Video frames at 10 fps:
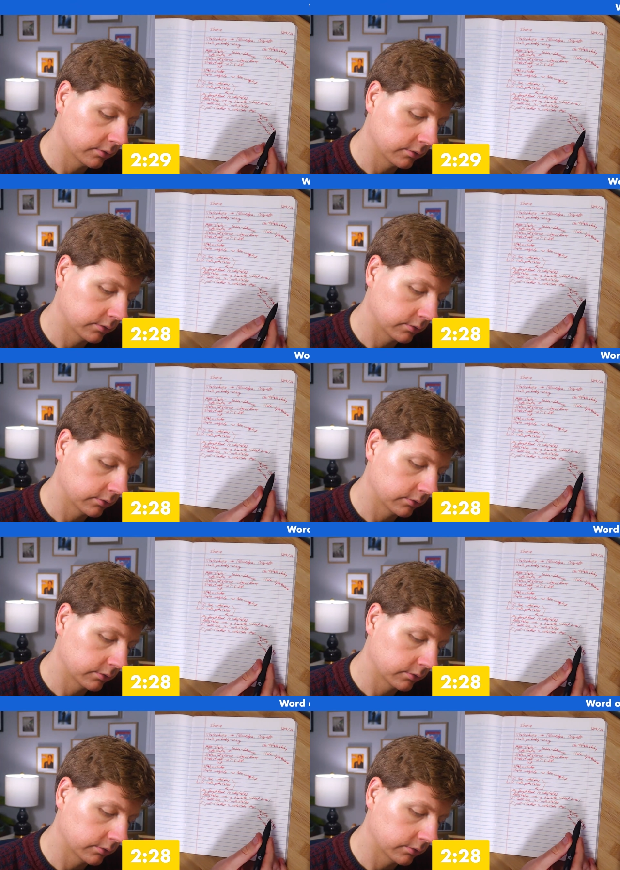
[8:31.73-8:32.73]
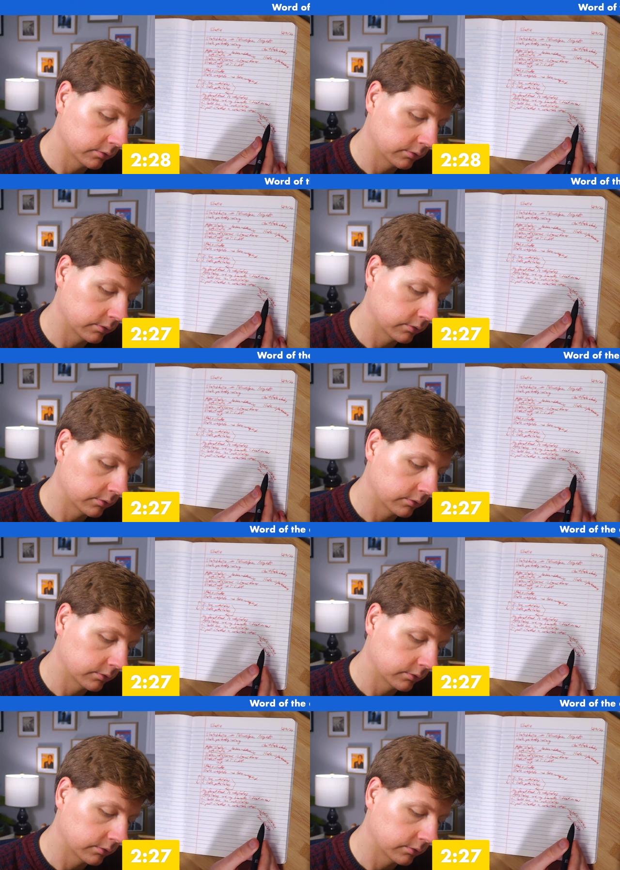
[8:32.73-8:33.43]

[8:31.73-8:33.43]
(no one is talking)